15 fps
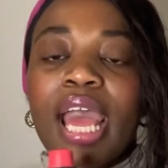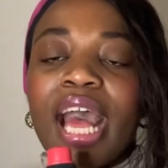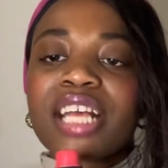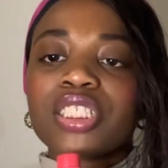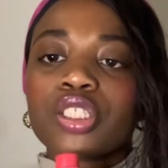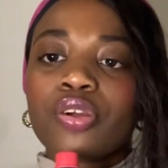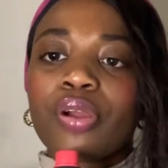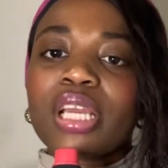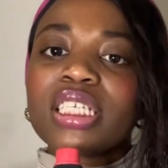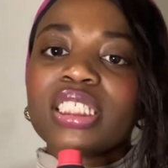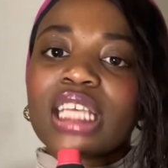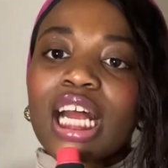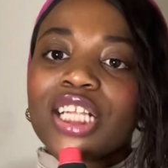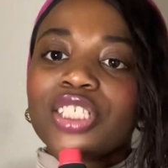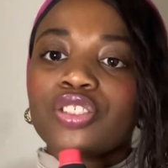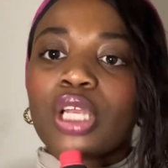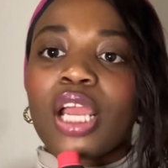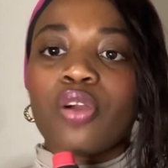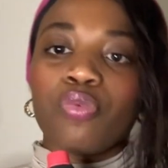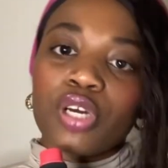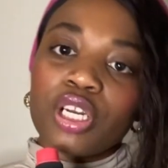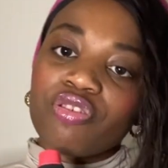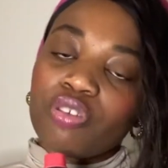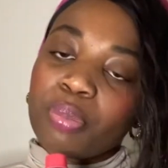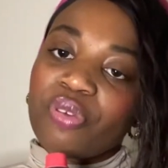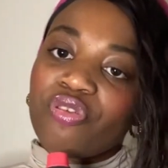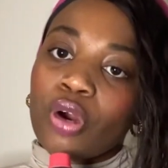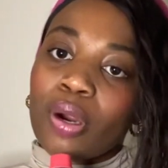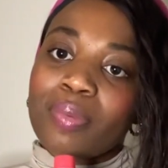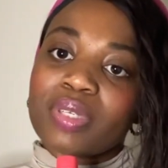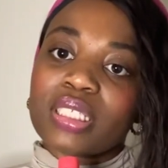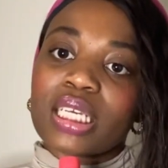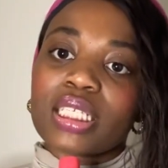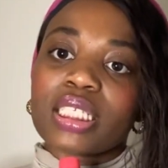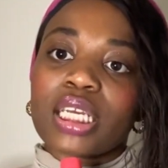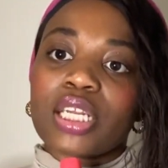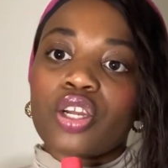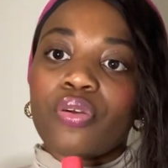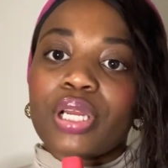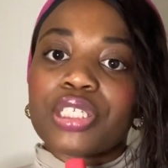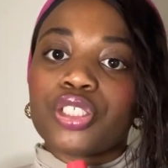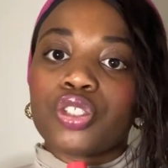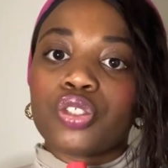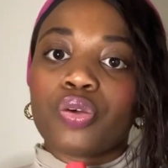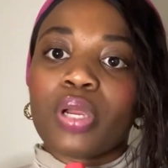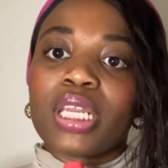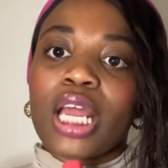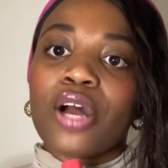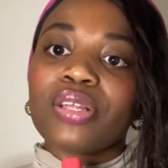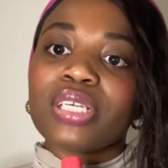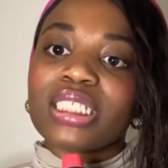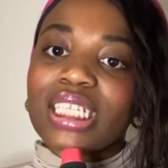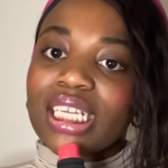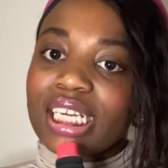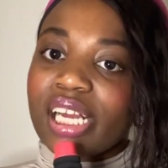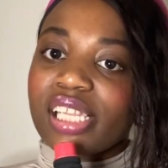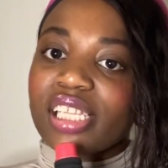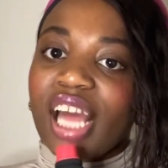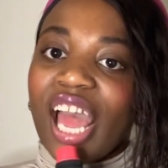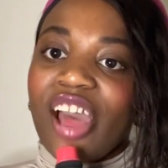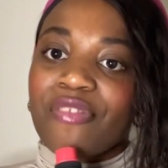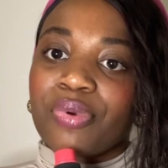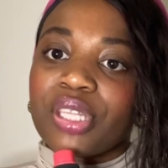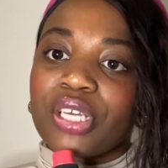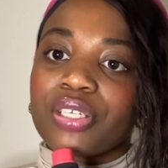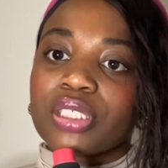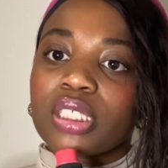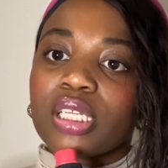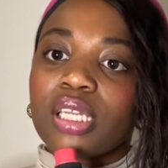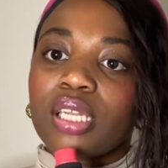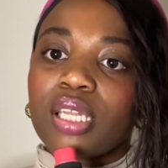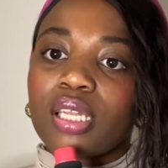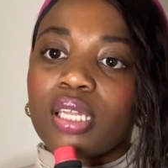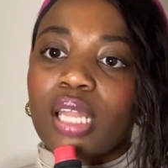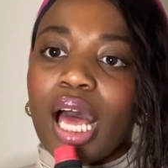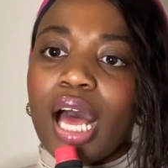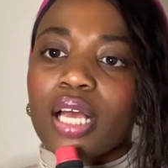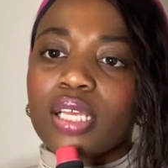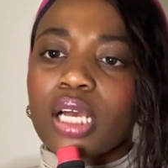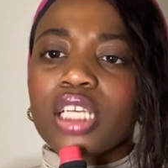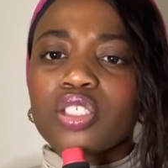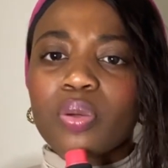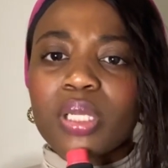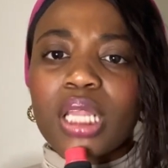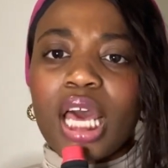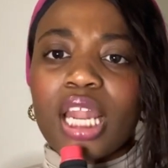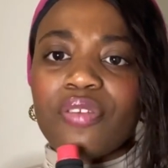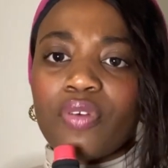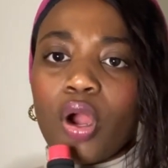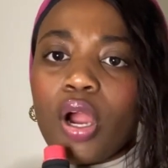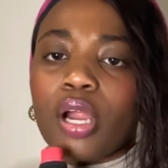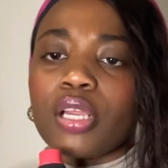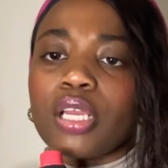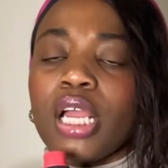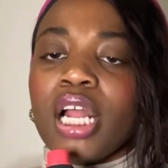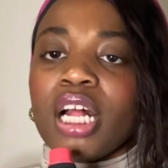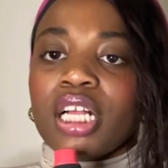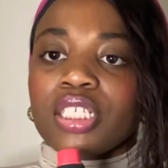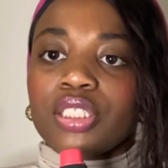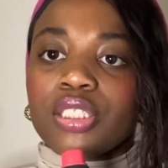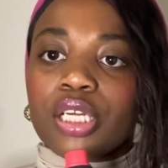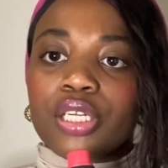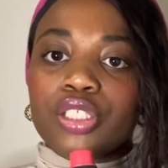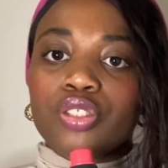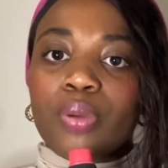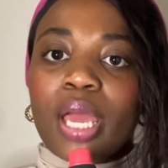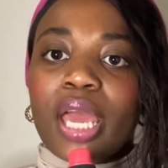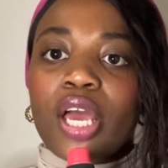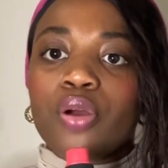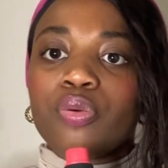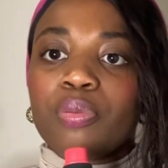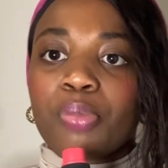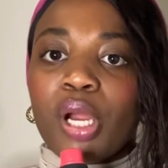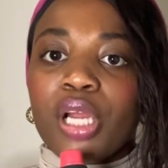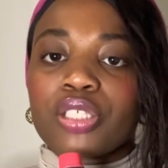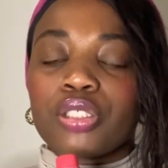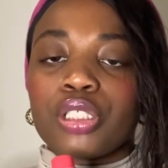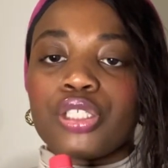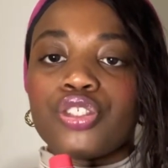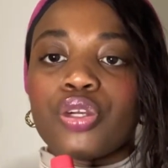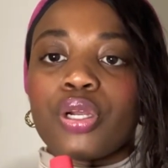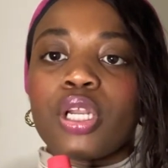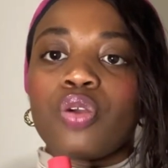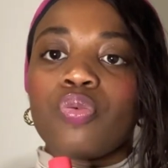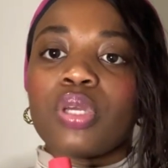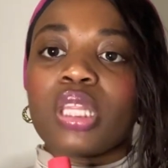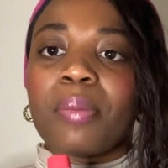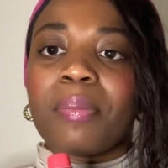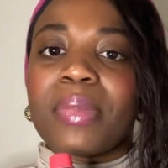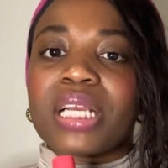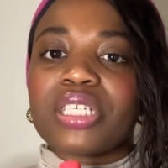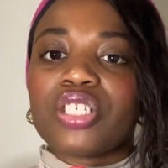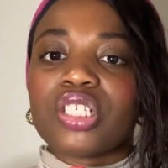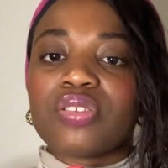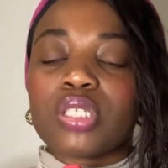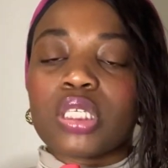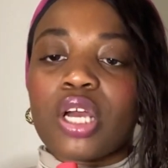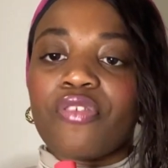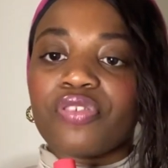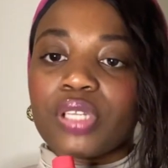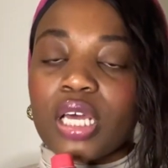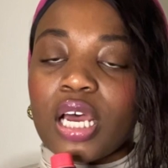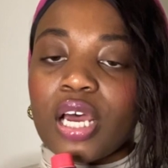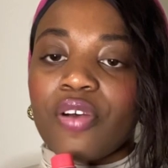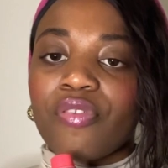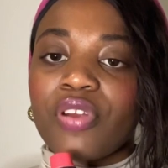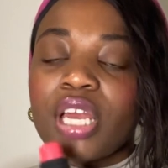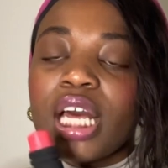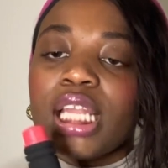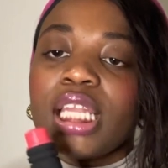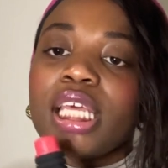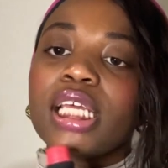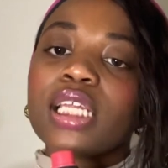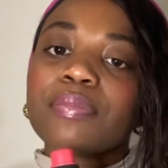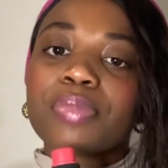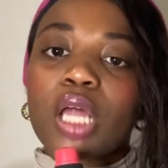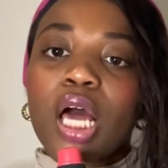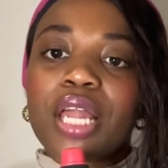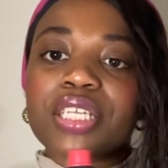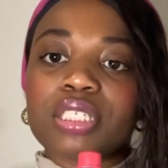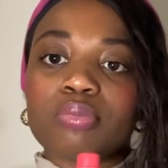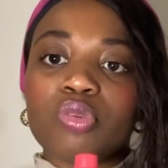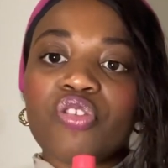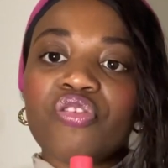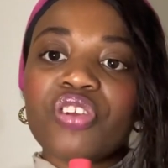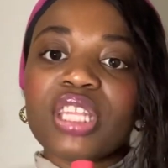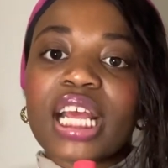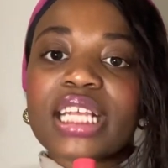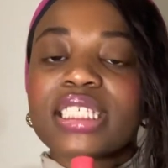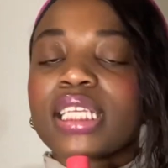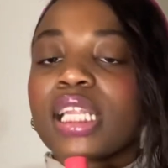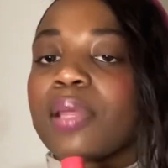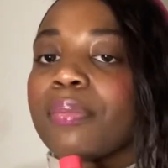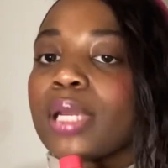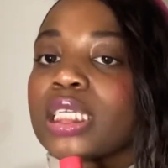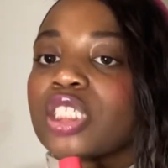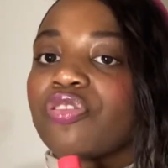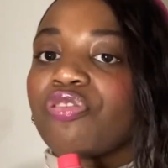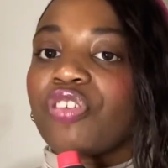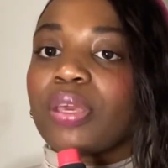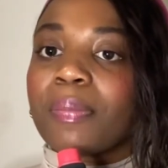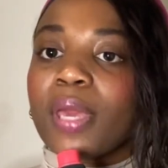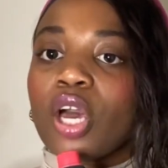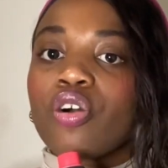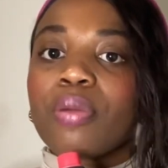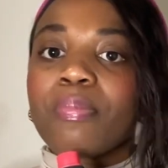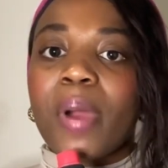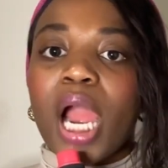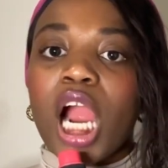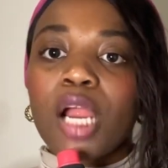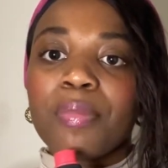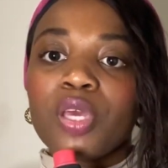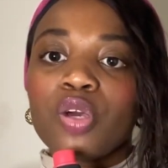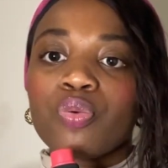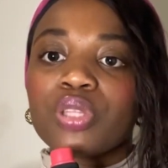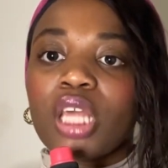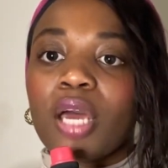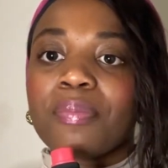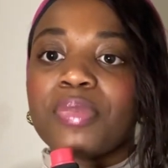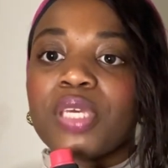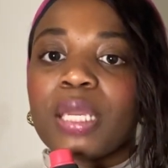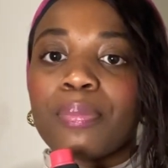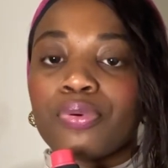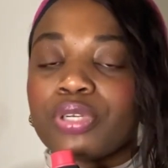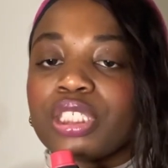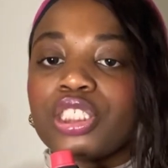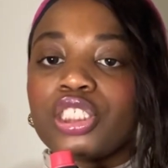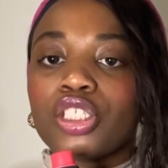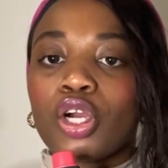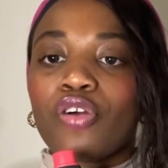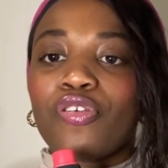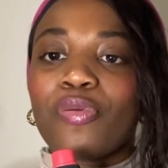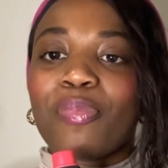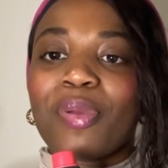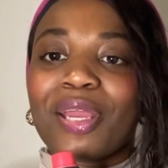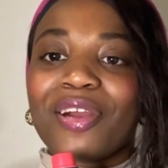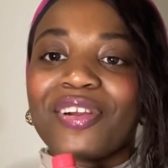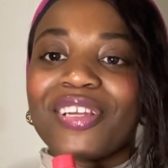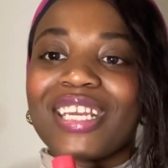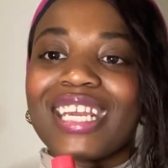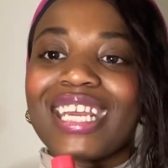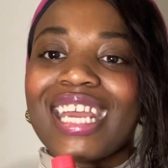has a great soundtrack, wonderful performances, and a great story. Not only is it a good laugh, but there's also a lot of heart there too as Elle embarks on her journey with a message of self-love. Legally Blonde is a movie that celebrates female empowerment without being preachy or overbearing.